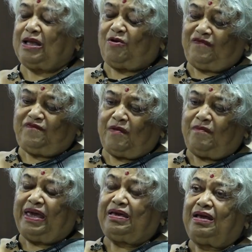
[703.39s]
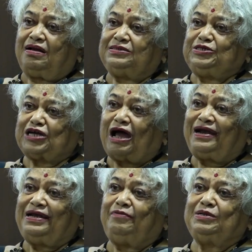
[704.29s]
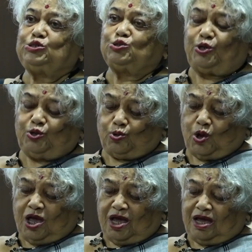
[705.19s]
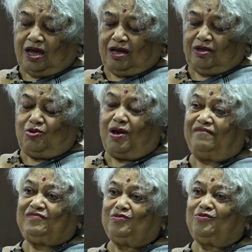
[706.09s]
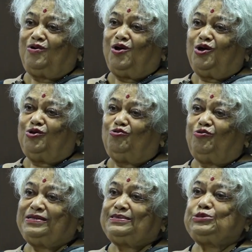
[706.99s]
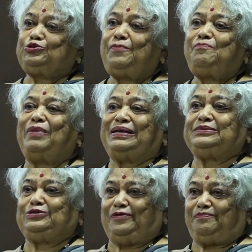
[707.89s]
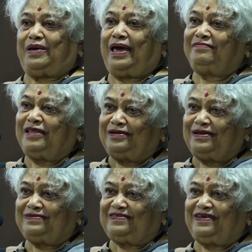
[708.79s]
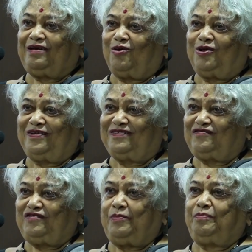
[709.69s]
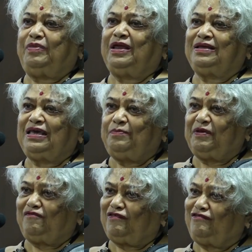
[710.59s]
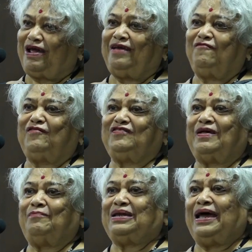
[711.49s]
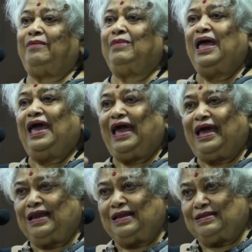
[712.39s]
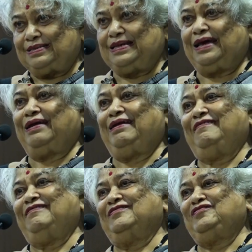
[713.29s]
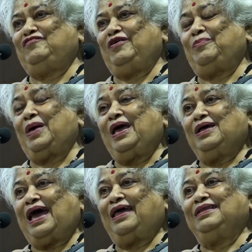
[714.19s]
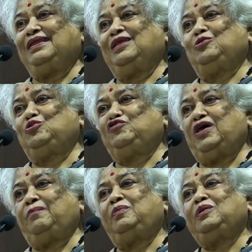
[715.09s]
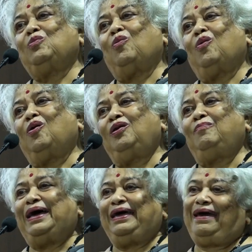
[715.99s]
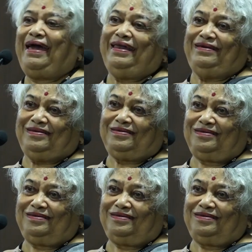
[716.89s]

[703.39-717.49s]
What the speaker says: Now, if you're making a jar, they will show you. You have to do it strip by strip, and then they stick on the strip, then keep it for drying for some time. Again, they stick another strip, and they shape it all by hand.